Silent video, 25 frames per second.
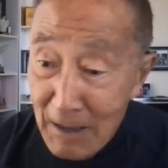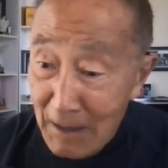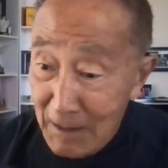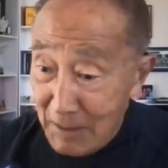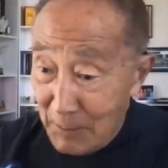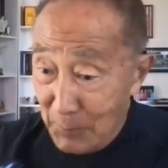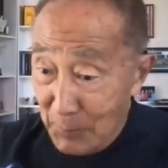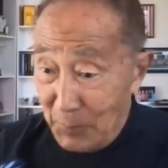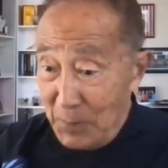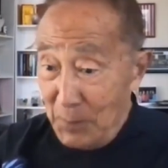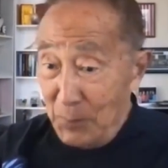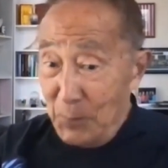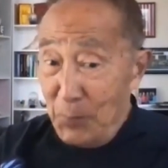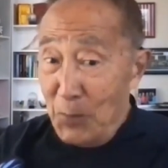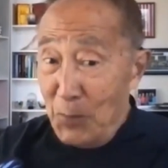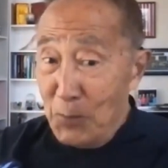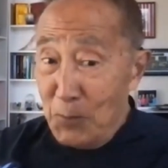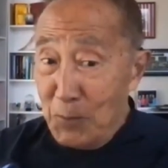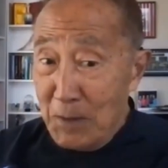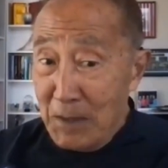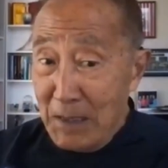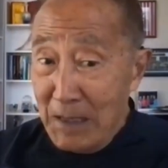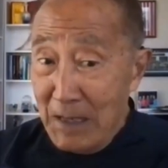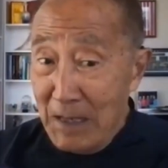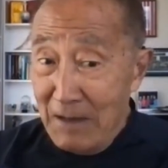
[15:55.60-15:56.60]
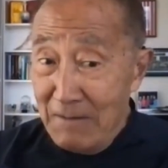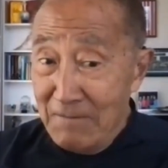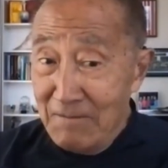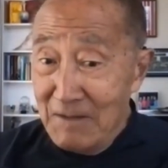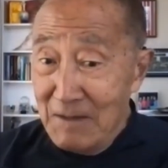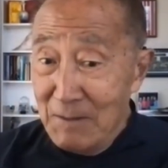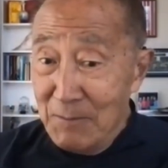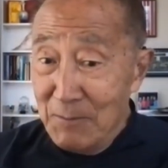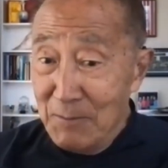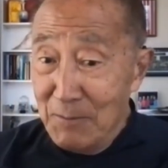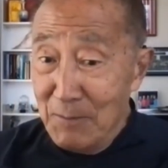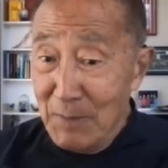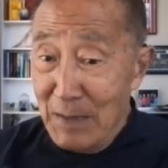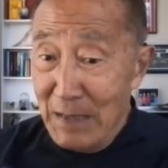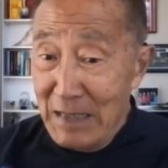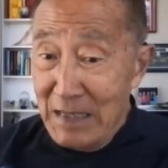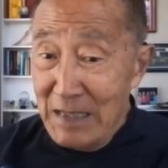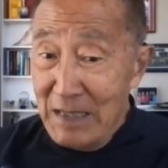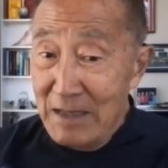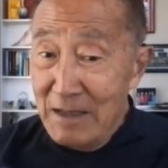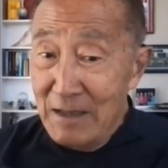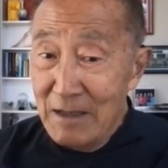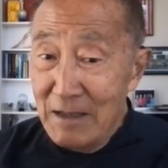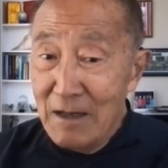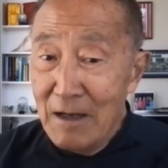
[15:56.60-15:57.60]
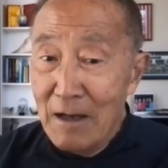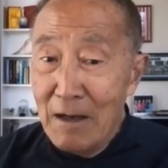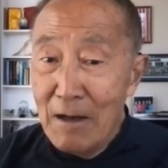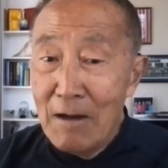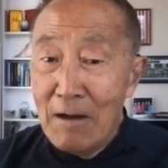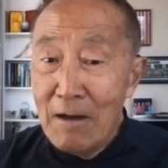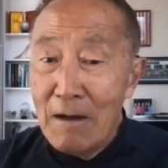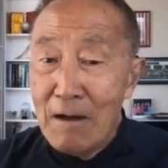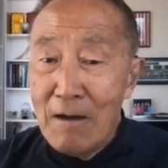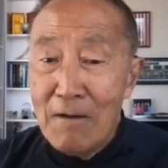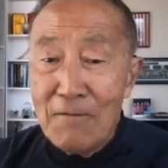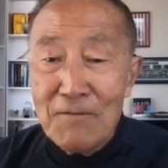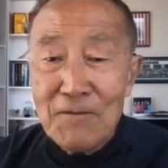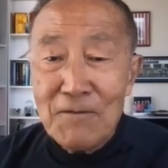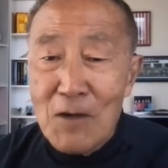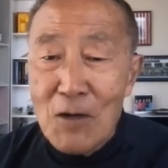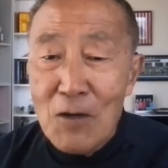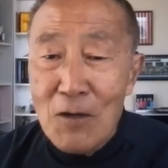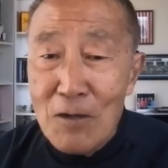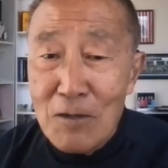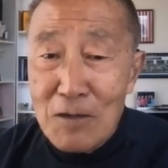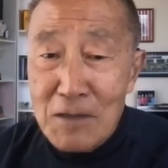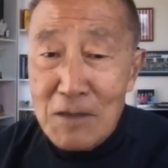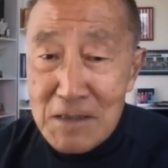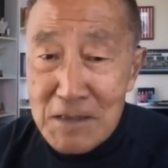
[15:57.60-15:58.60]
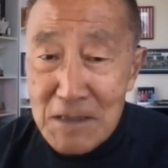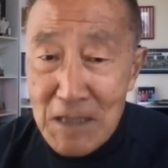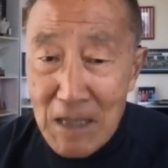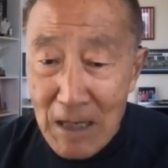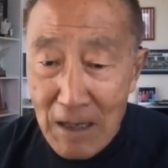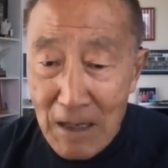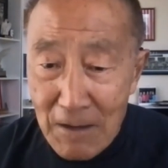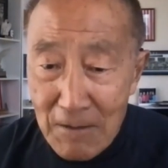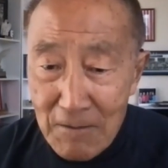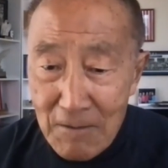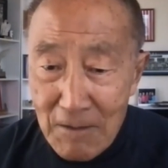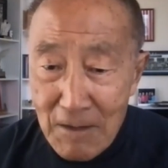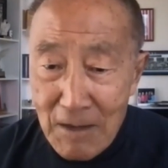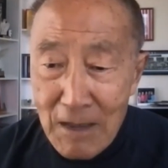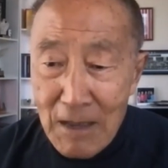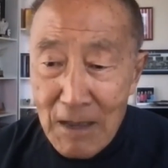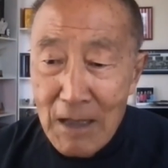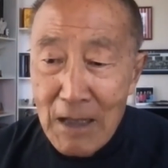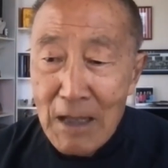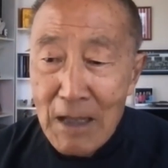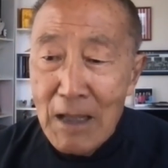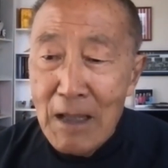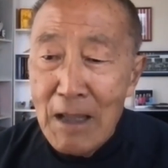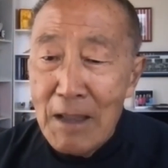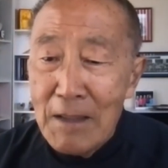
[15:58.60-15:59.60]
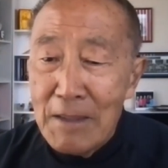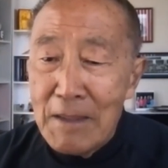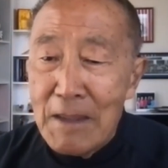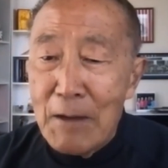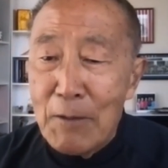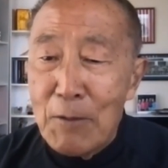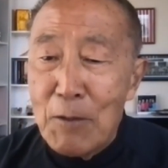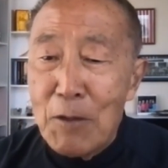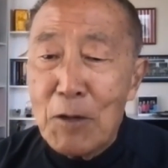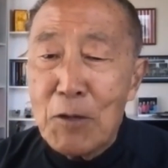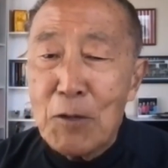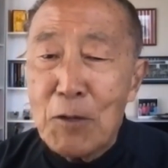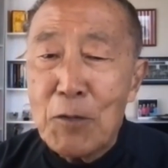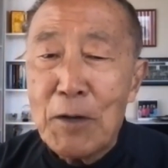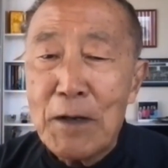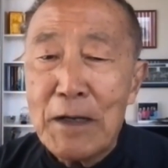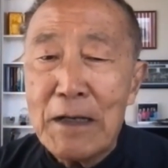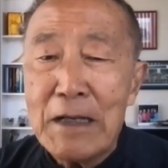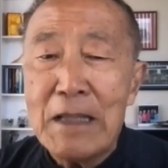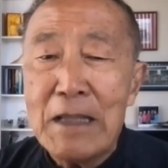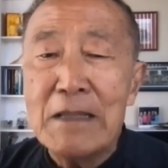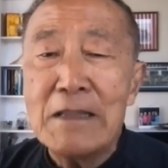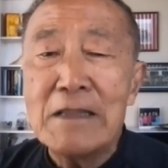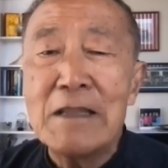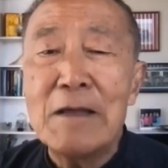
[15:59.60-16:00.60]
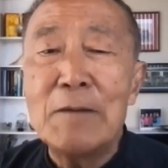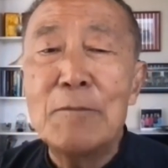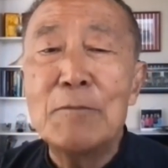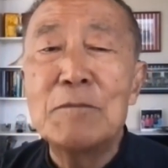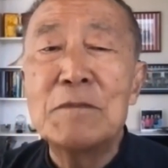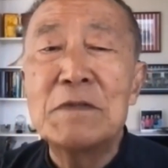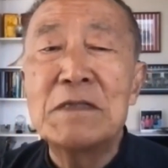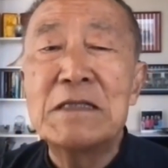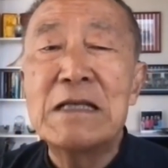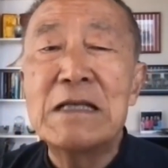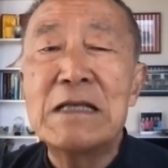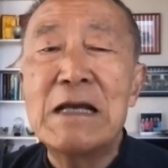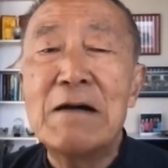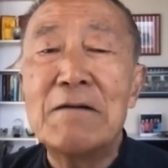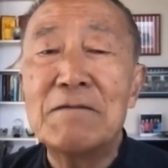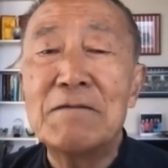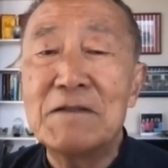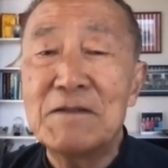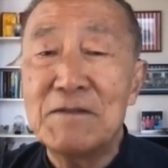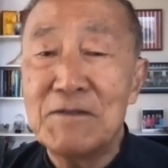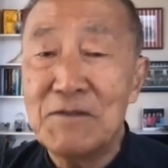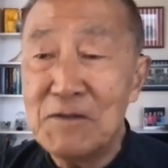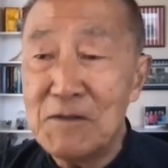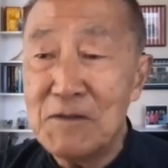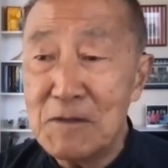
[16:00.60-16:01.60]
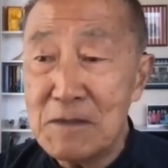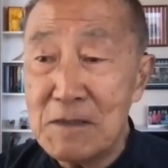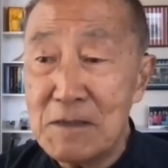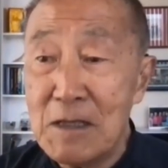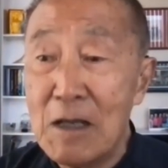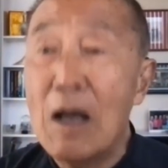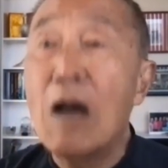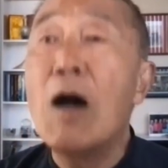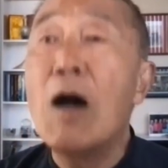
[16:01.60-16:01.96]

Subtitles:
The people who gave them money? Of course not. They will credit themselves first.